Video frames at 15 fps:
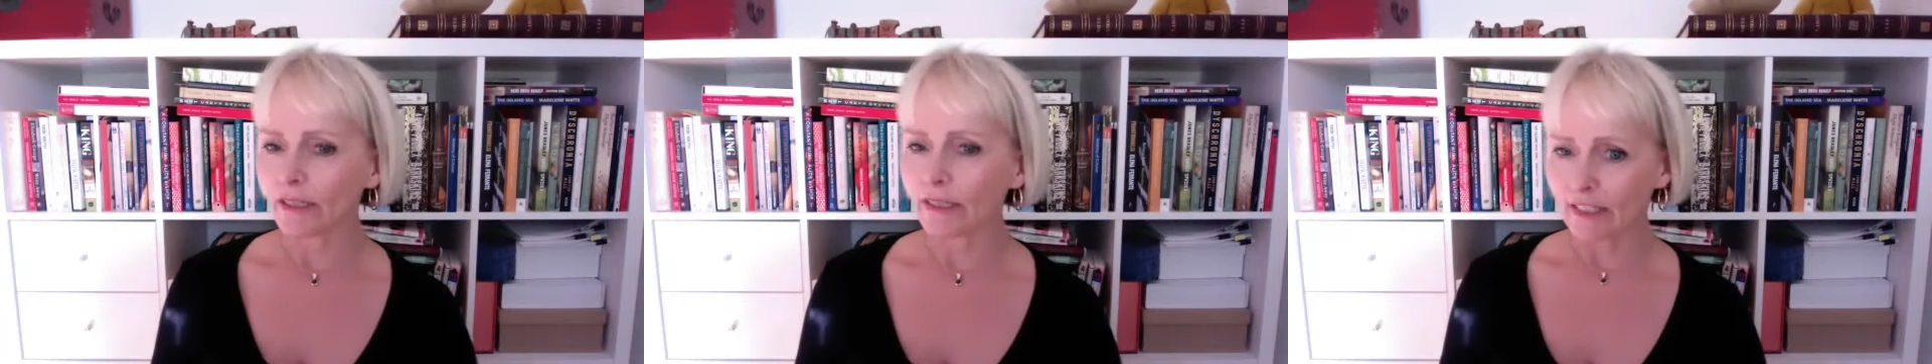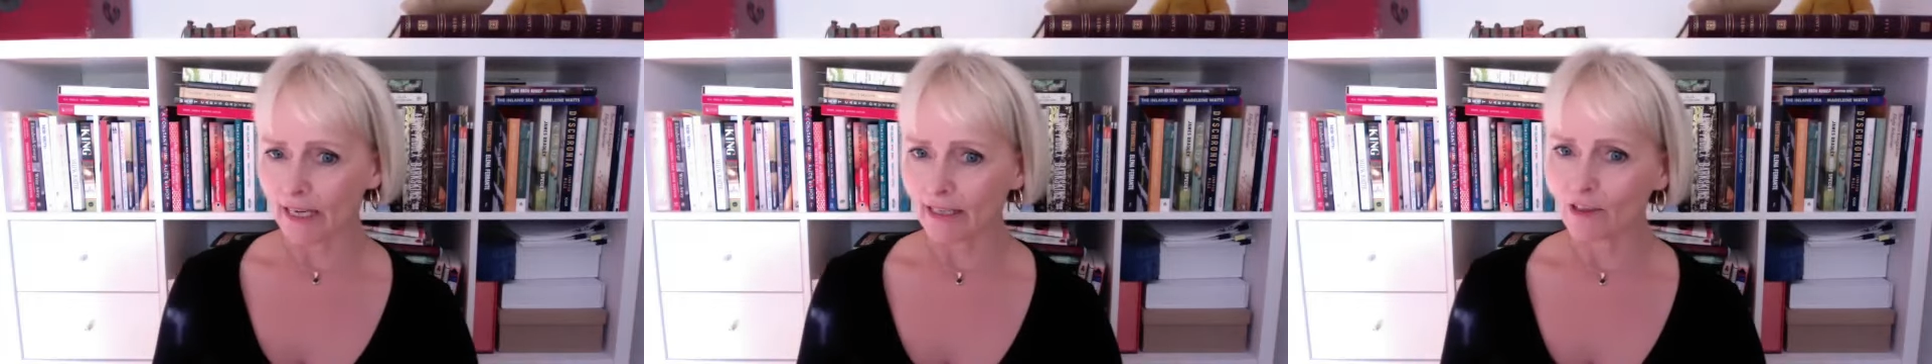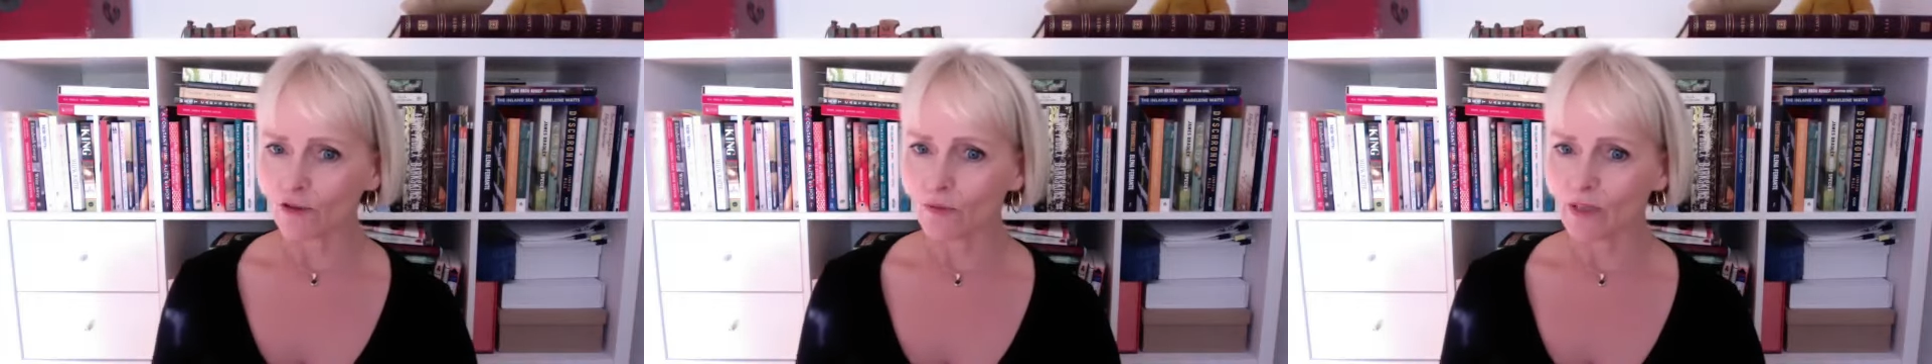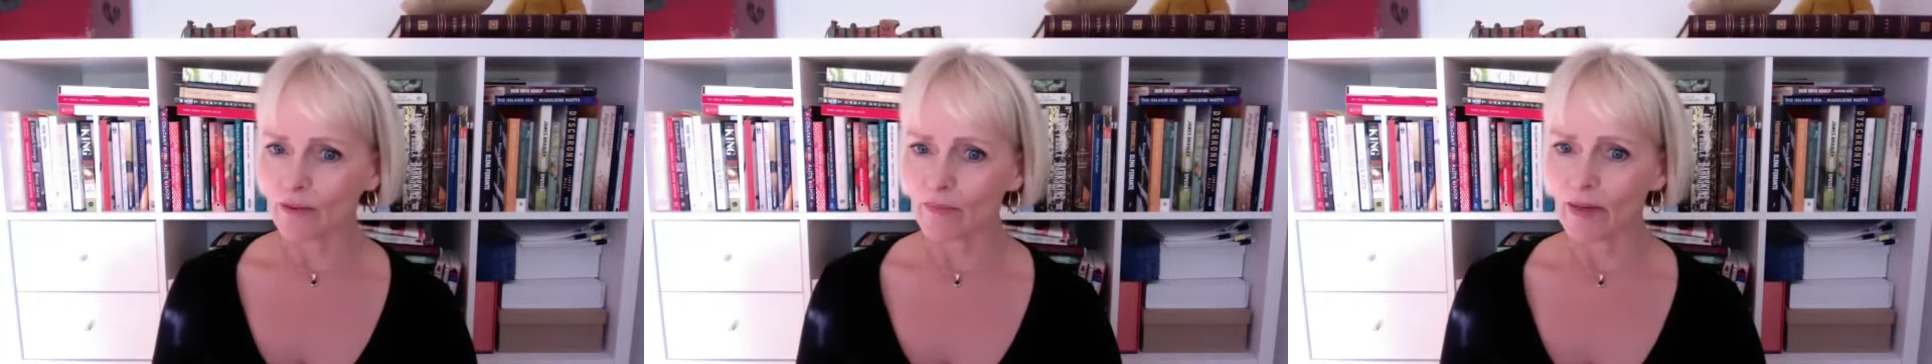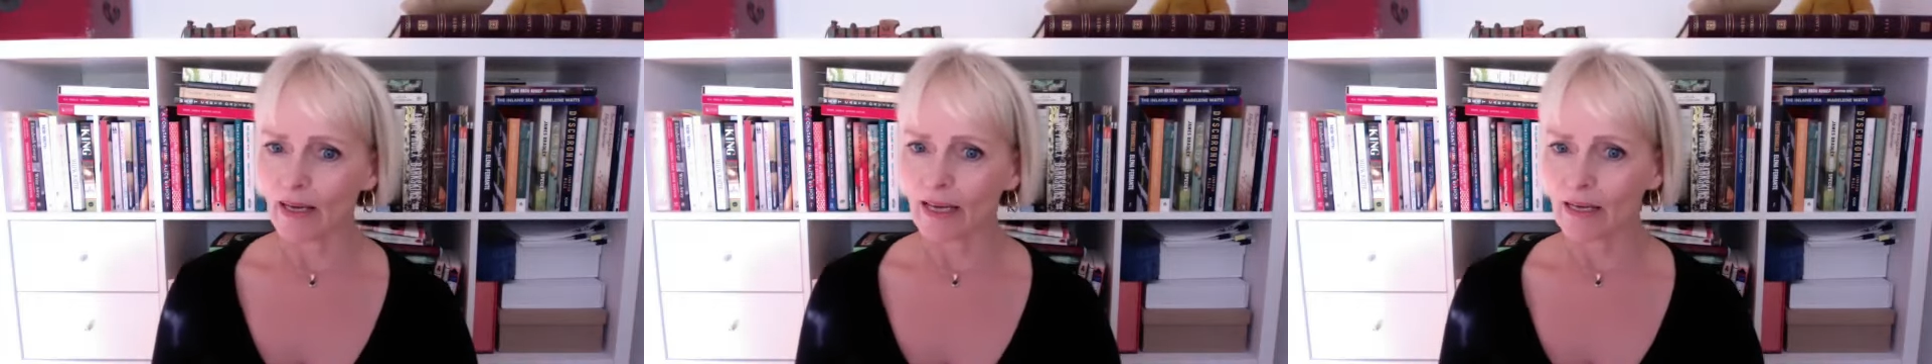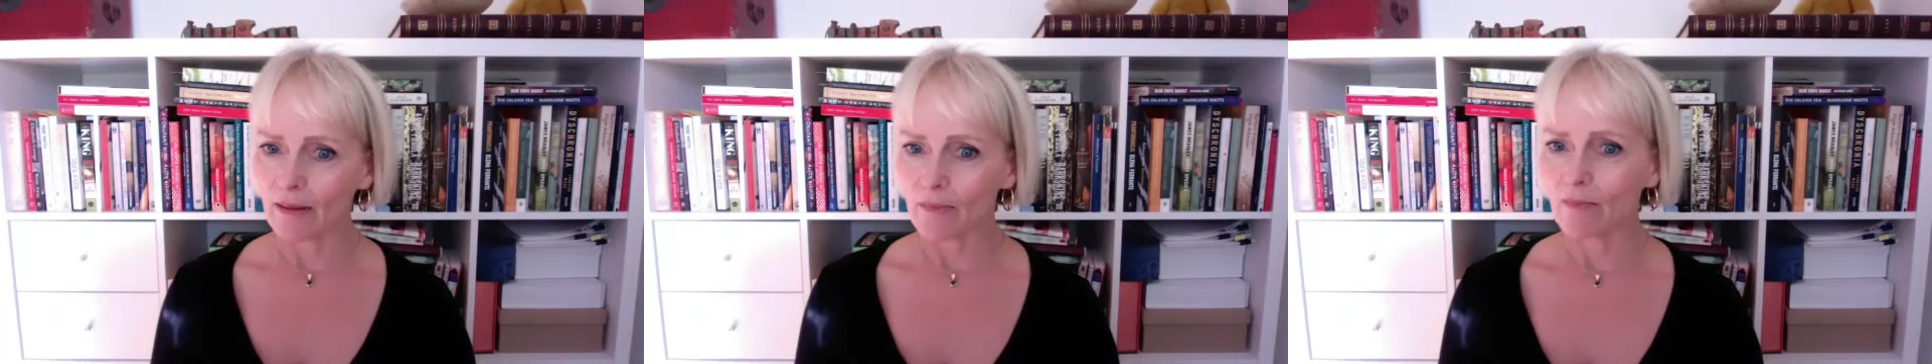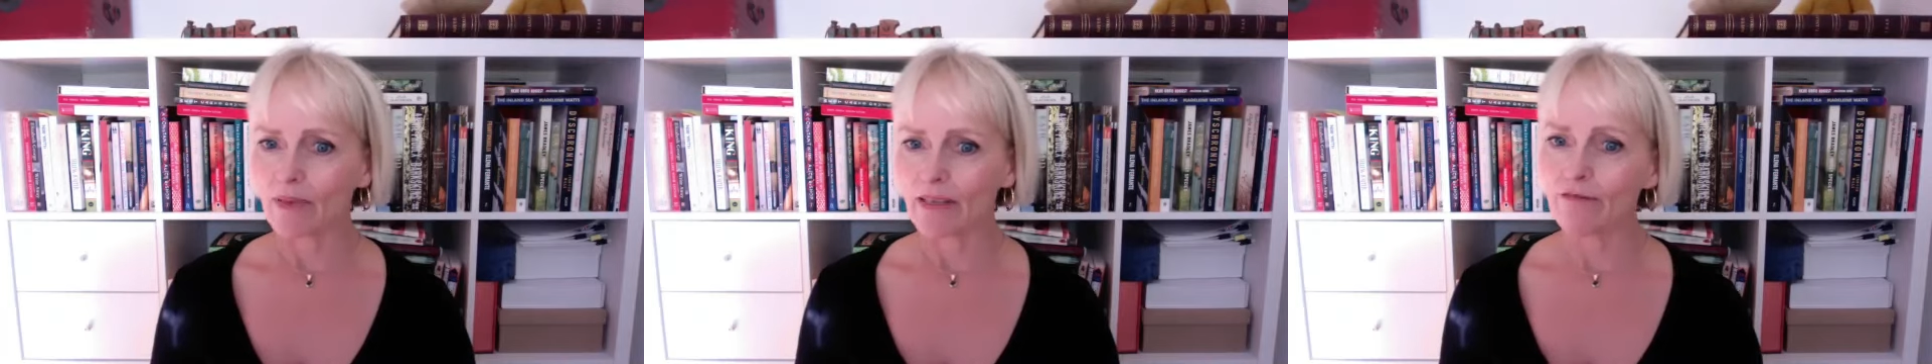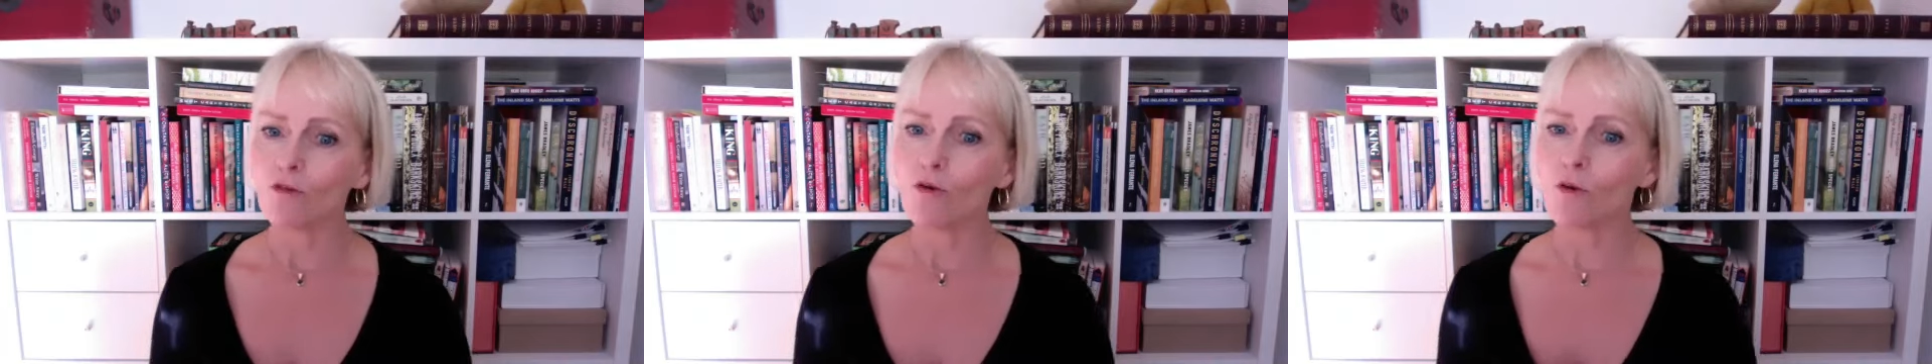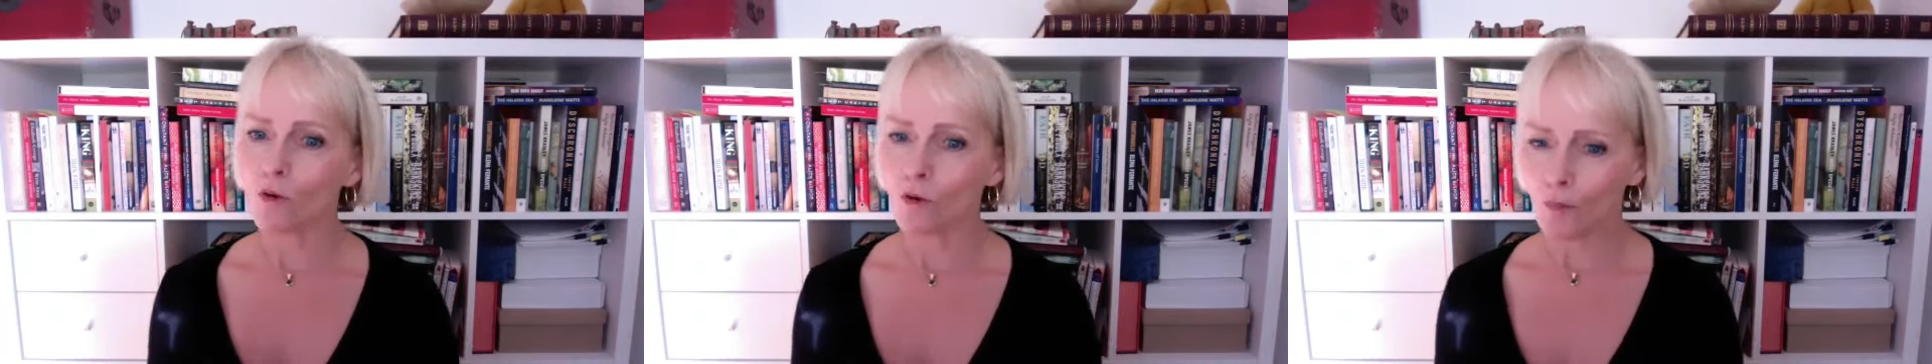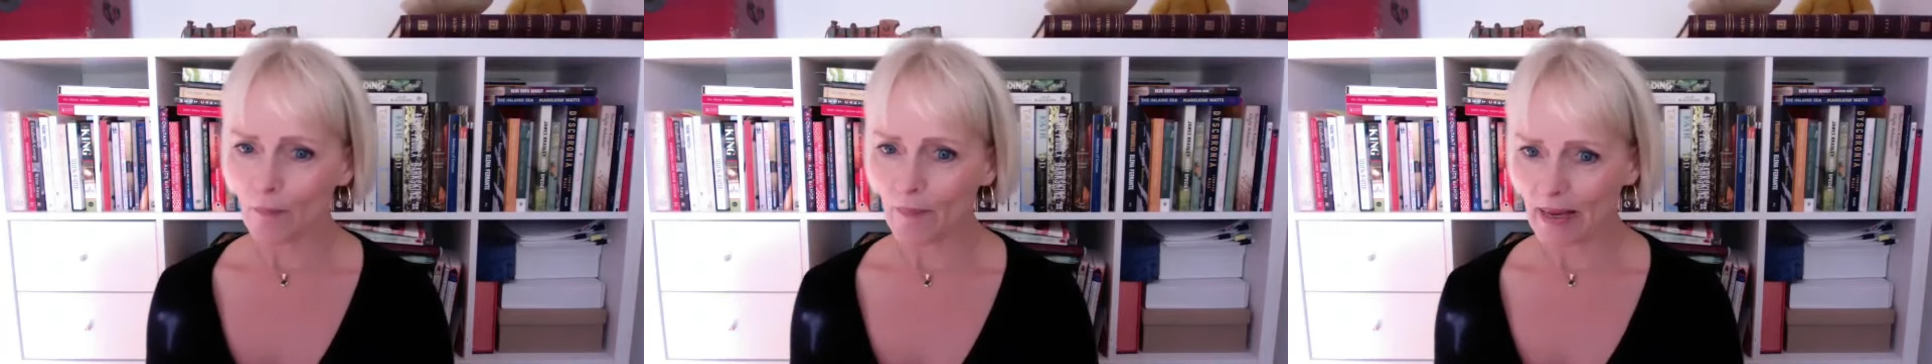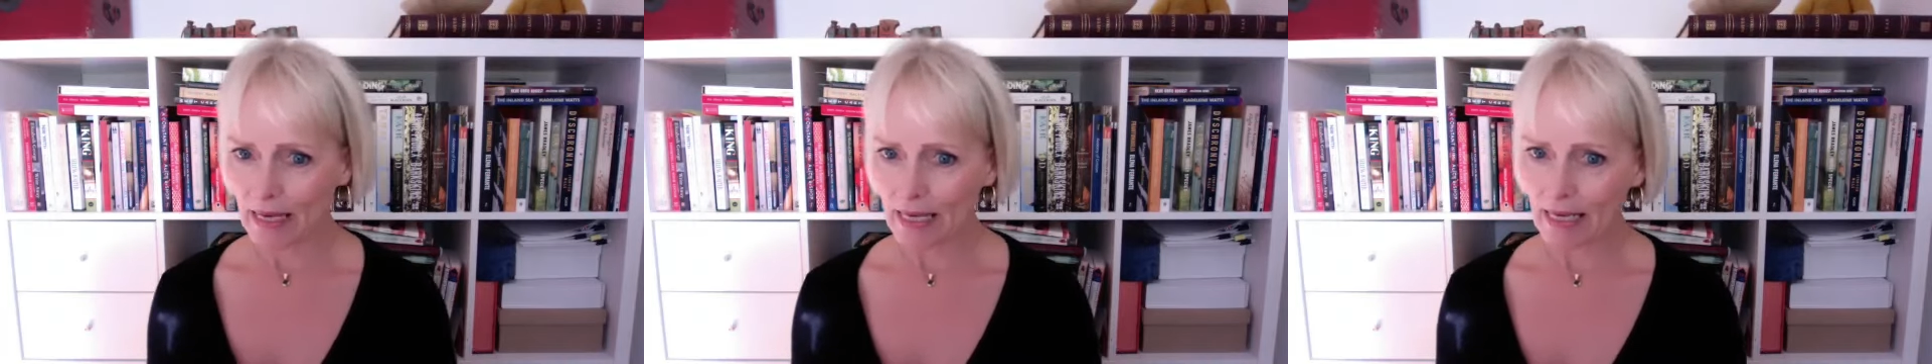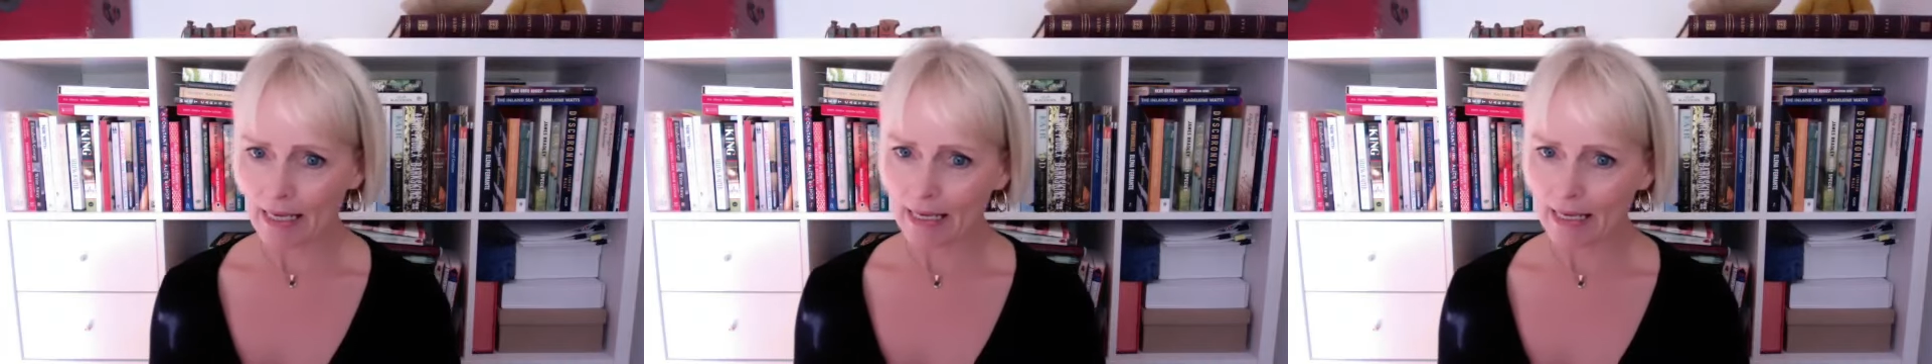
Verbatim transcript: in touch with me before me